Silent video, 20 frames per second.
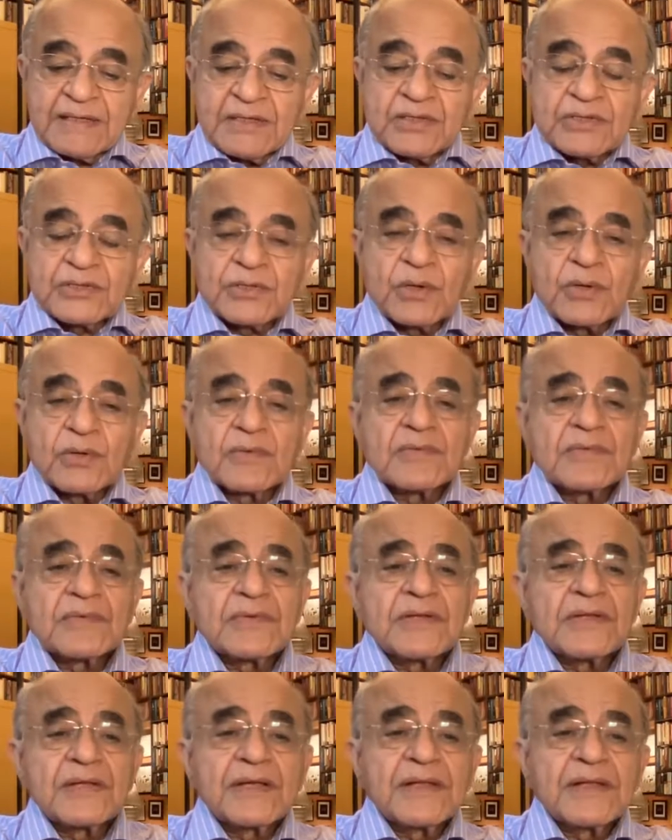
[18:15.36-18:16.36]
So,
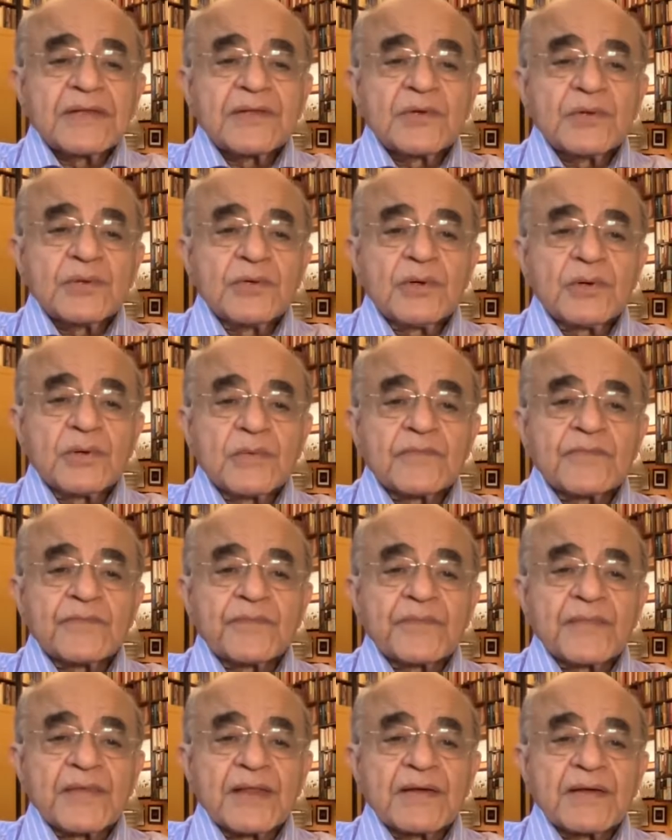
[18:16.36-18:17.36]
you know,
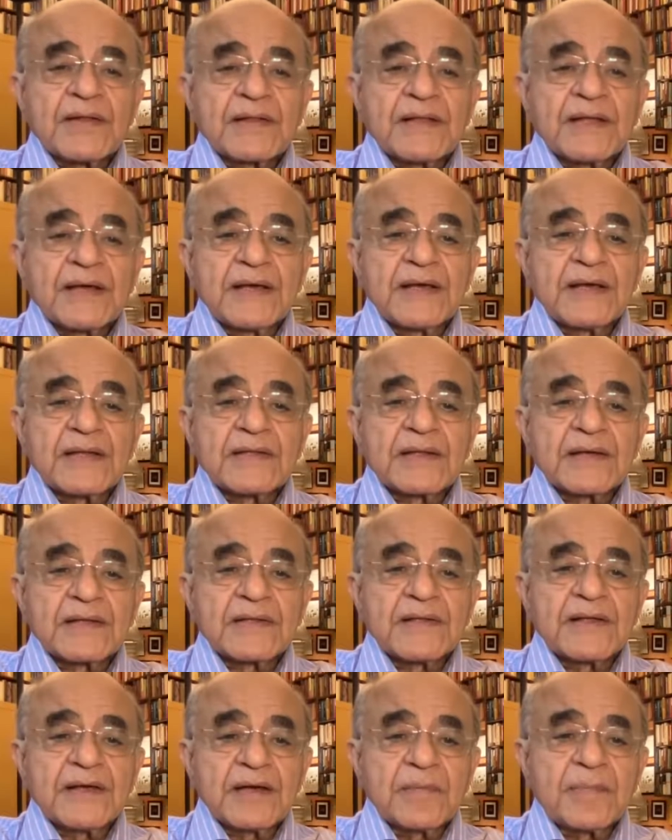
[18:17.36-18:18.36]
the
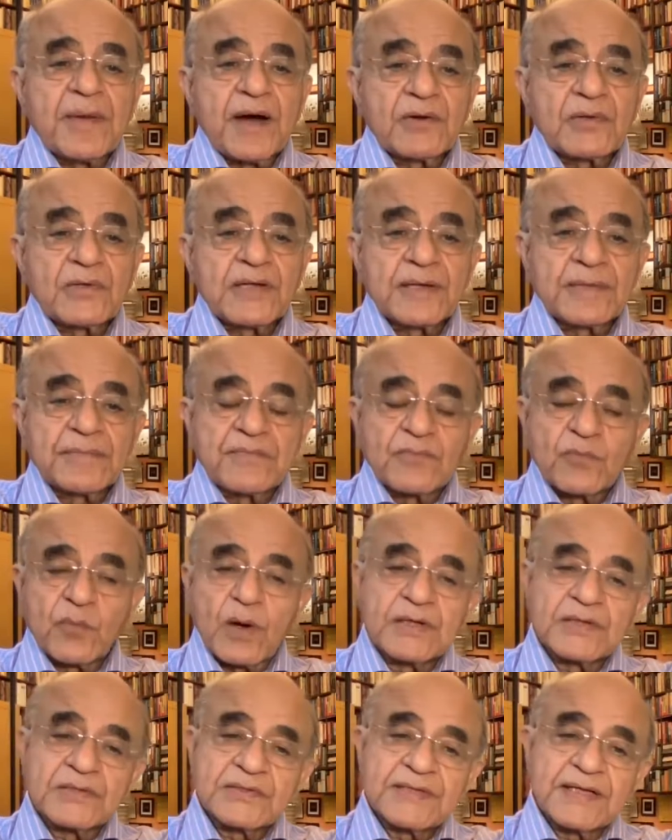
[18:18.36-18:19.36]
thing about him
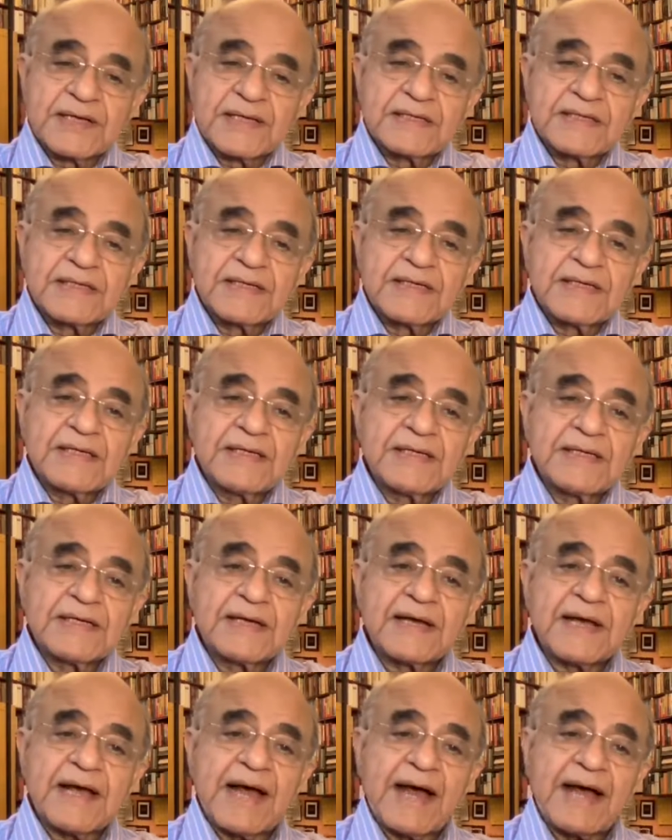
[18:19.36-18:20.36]
was that
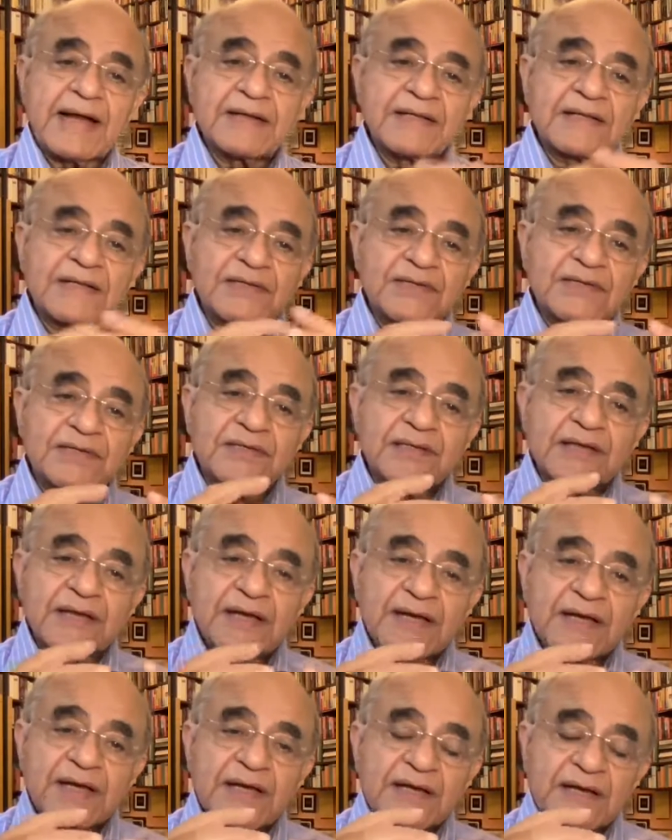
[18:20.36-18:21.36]
he had this
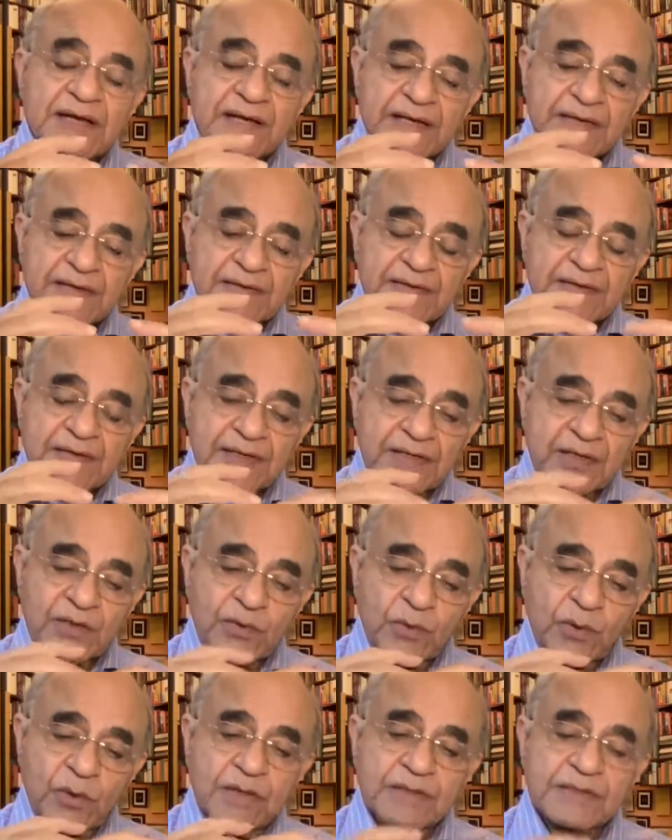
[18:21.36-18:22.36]

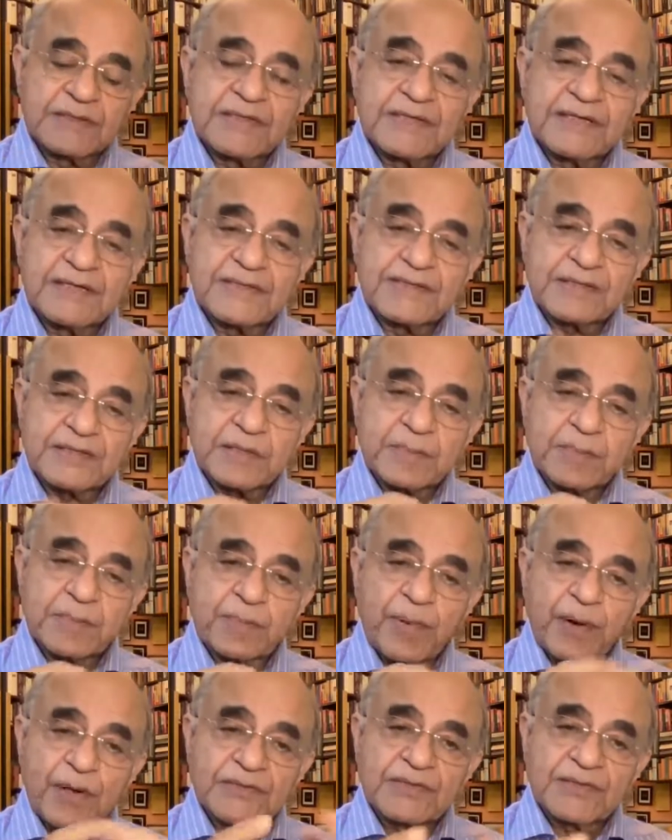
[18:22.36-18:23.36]
quality, such a
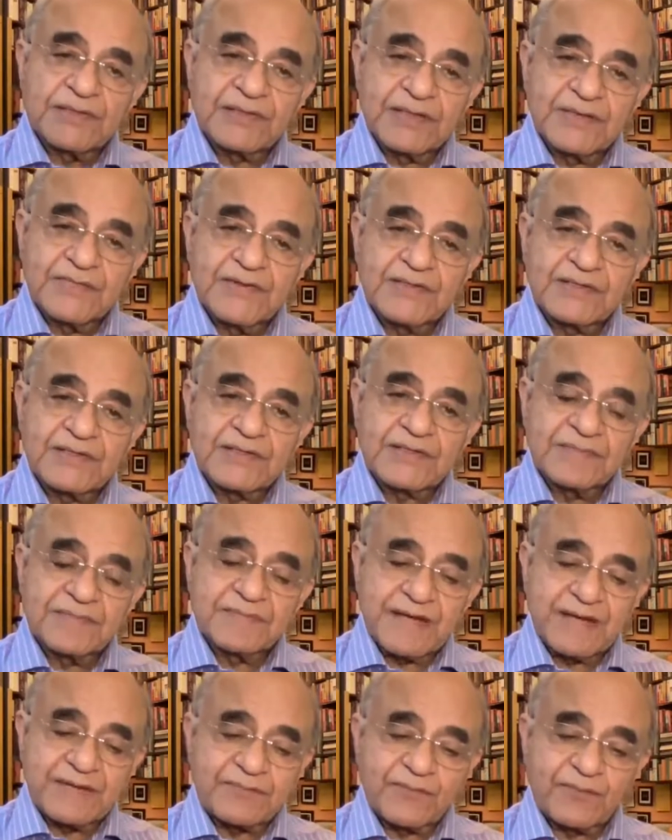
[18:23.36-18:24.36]

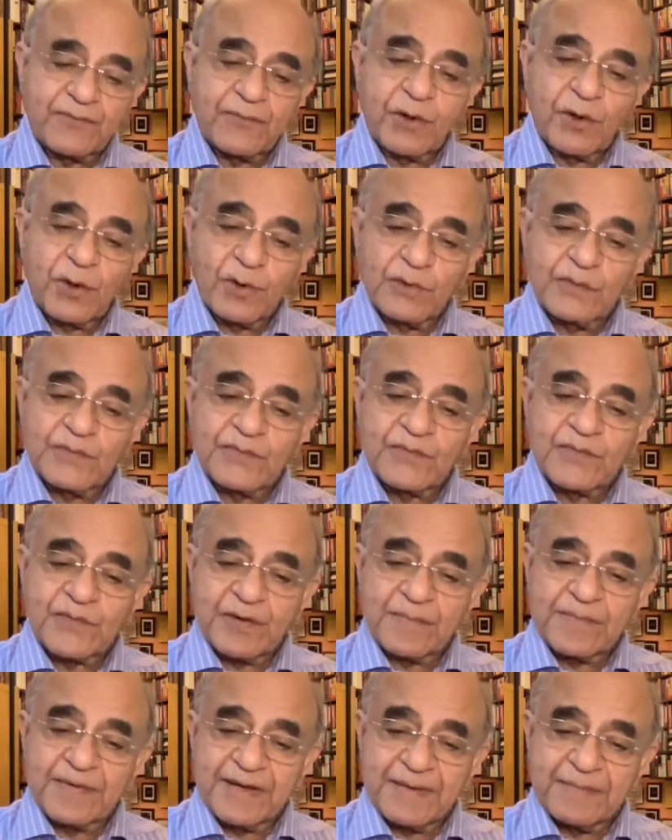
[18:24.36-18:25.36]
positivism that flowed
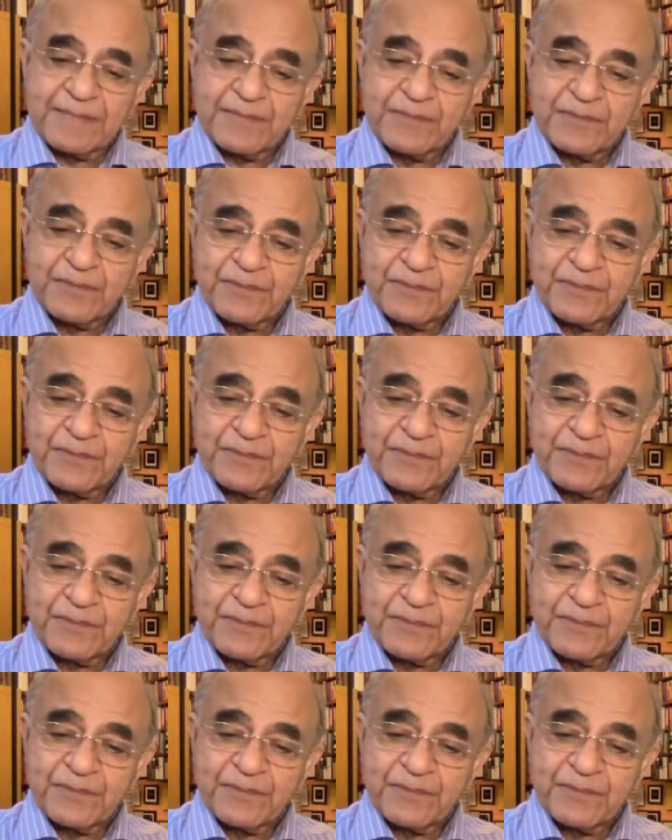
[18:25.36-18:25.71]
from him.